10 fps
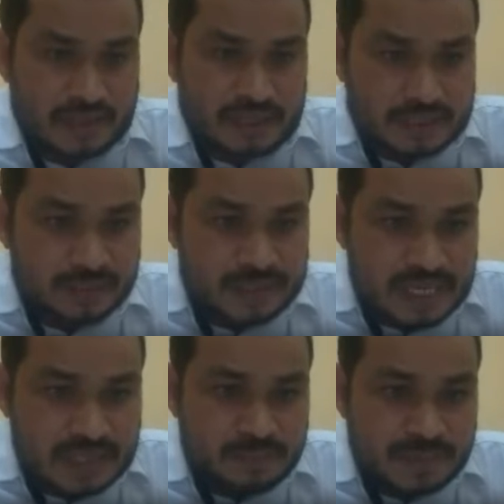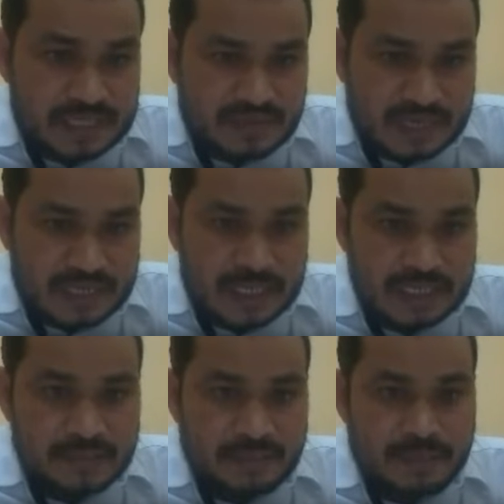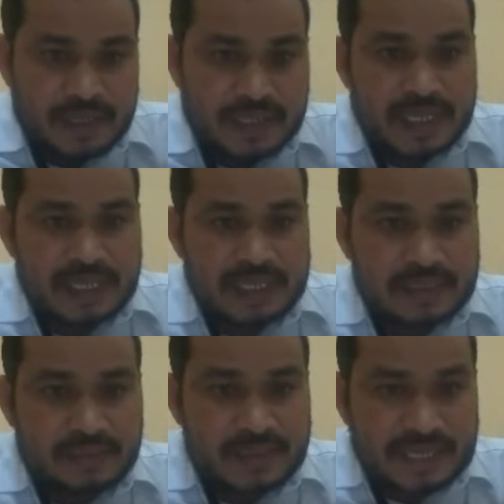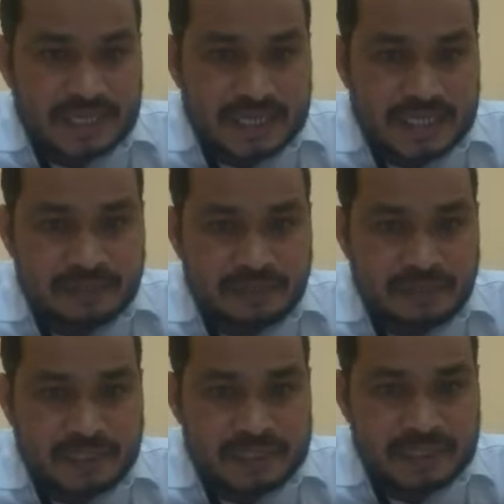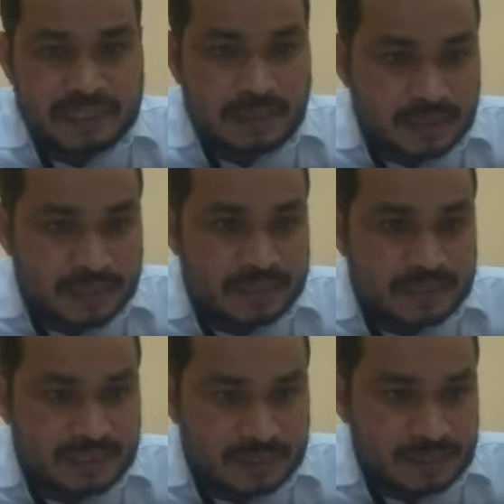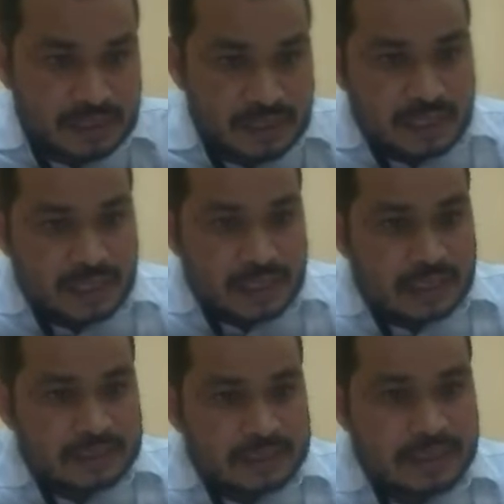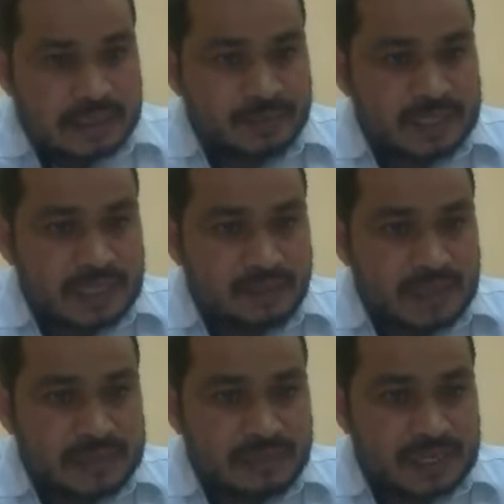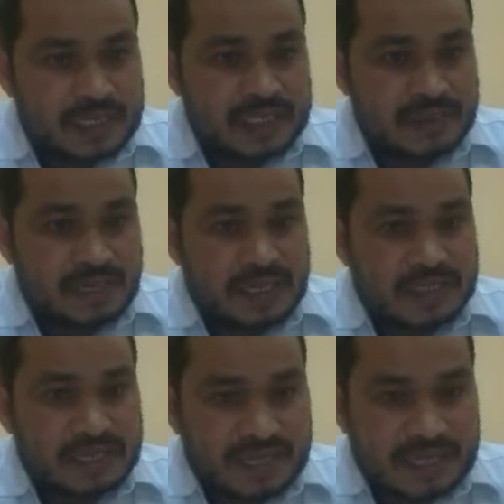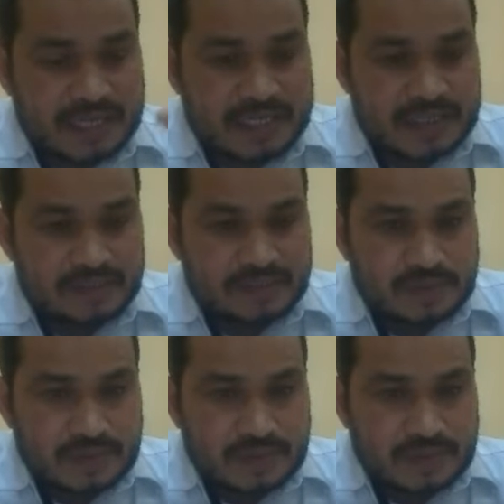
Subject plus finite. Take is the predicator. Food is the complement. Subject plus finite is called the declarative.